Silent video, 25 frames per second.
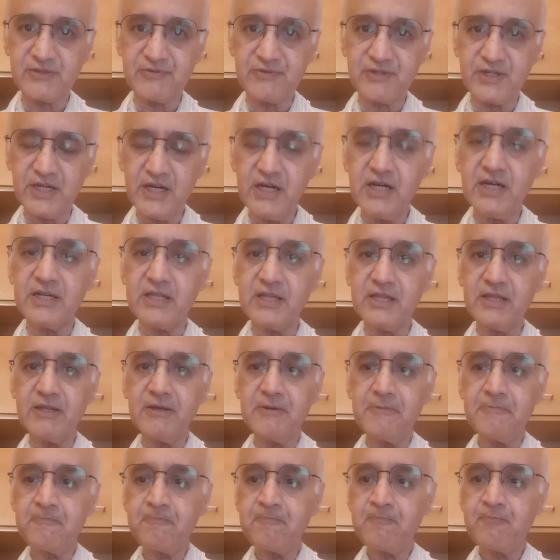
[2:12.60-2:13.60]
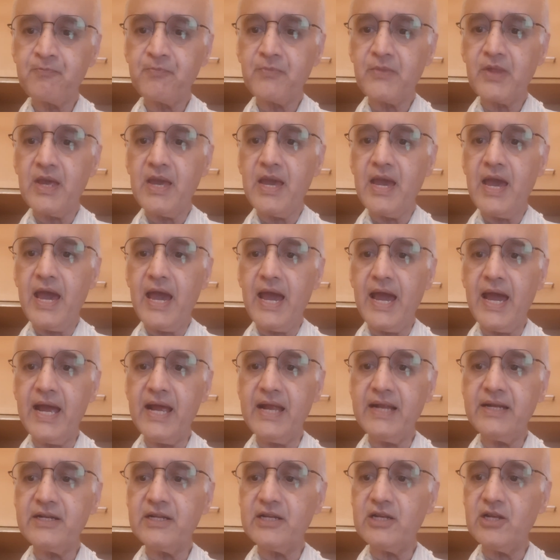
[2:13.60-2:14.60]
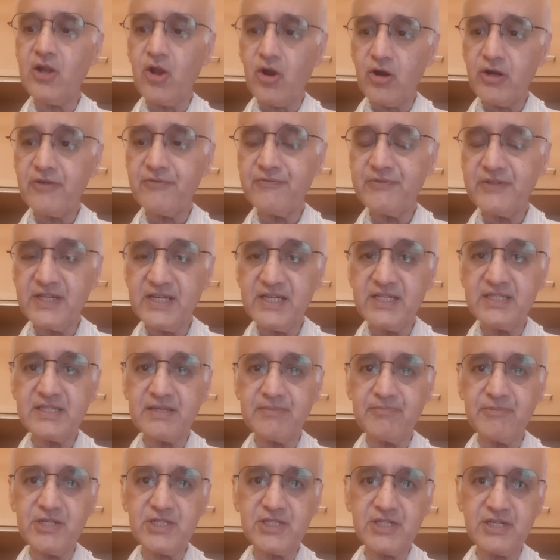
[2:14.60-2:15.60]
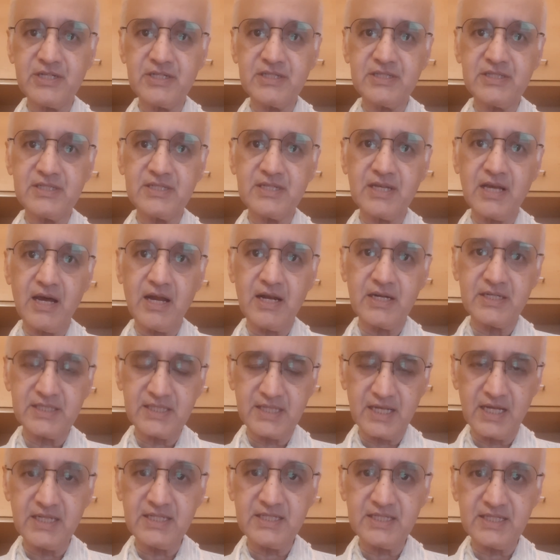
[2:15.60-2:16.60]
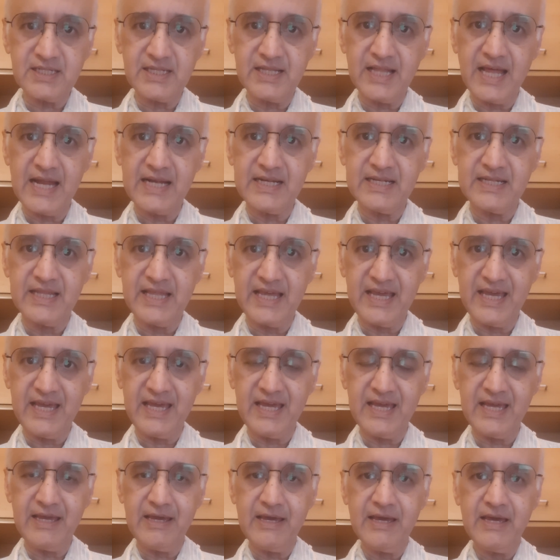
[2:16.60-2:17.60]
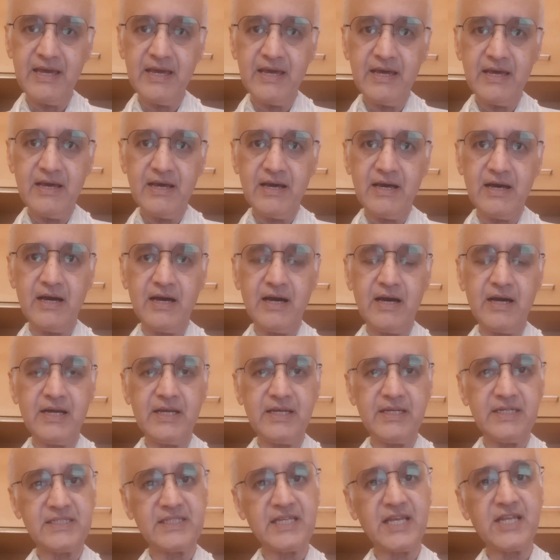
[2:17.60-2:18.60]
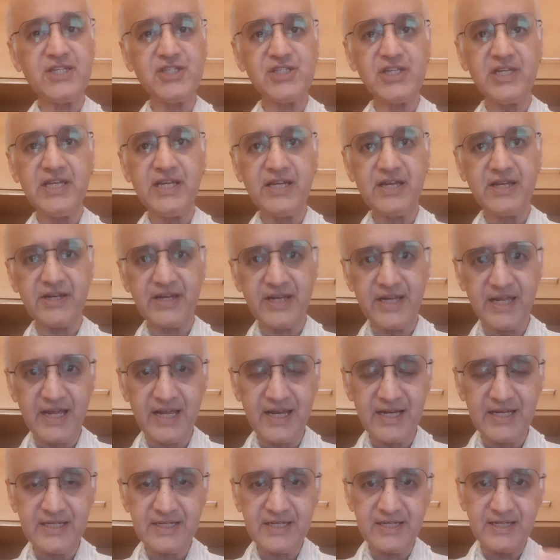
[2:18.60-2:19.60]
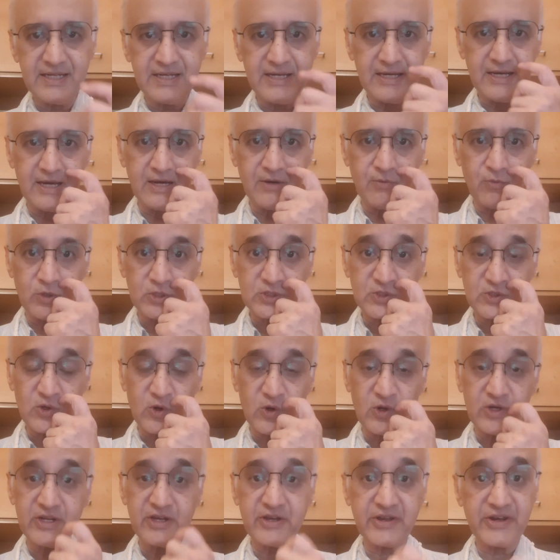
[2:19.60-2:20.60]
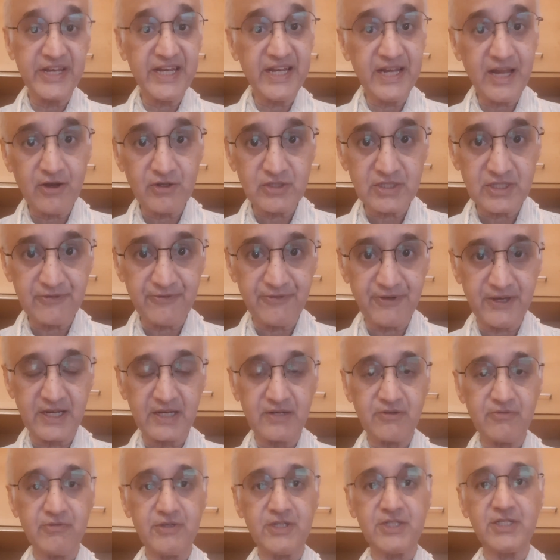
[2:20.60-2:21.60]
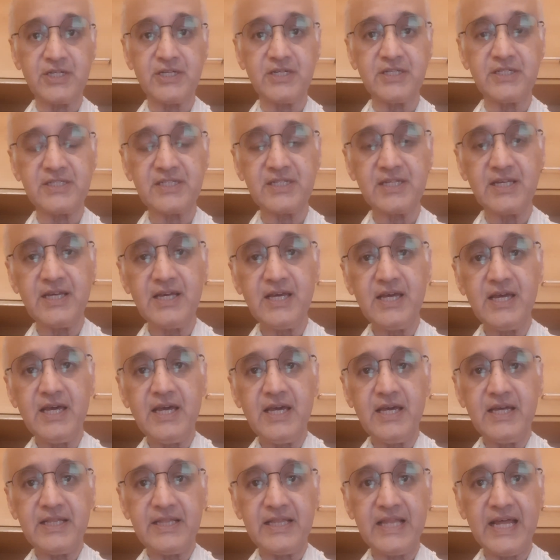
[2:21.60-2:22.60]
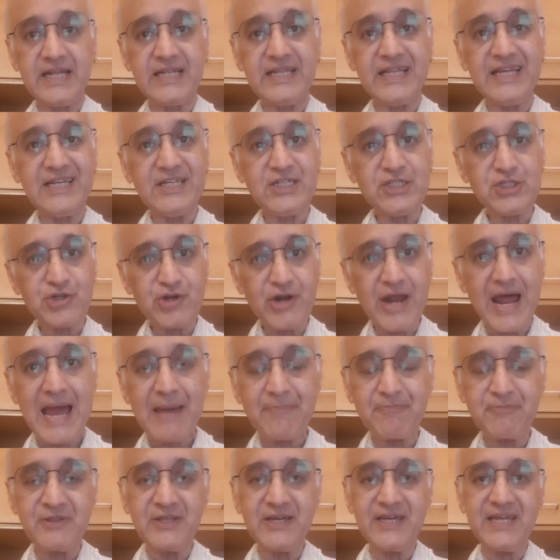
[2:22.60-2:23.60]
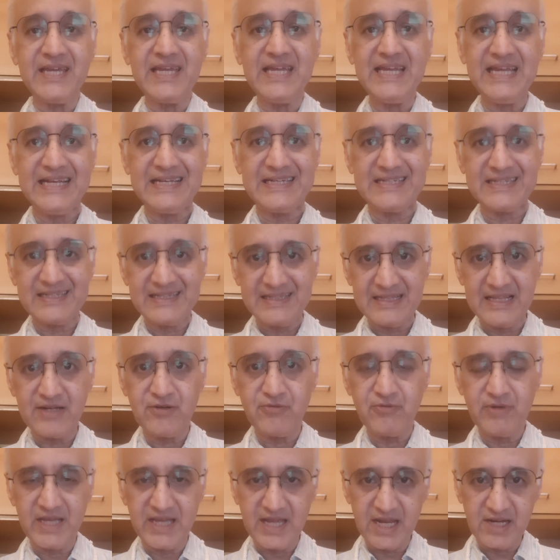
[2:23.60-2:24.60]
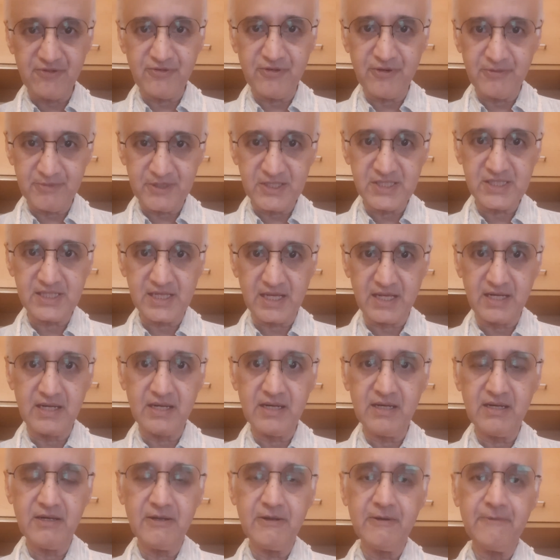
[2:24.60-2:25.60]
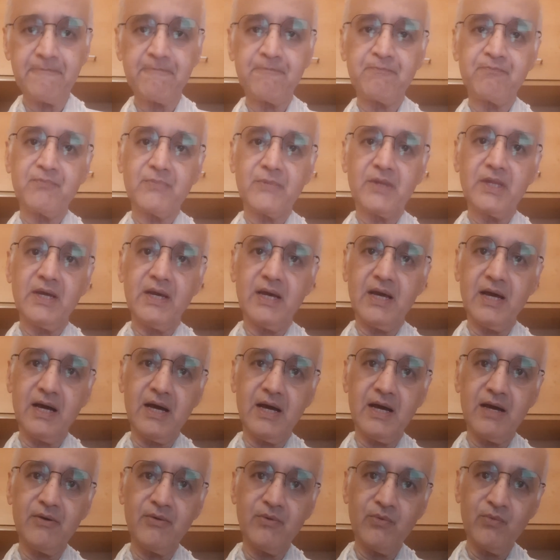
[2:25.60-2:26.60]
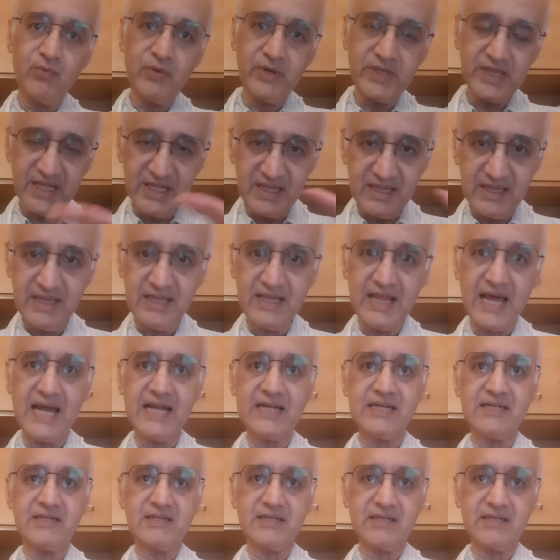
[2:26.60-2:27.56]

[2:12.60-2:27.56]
of the earth. And a lot of these emissions are such that they essentially create what's called a greenhouse effect, which is that they trap the heat that we get from the sun within that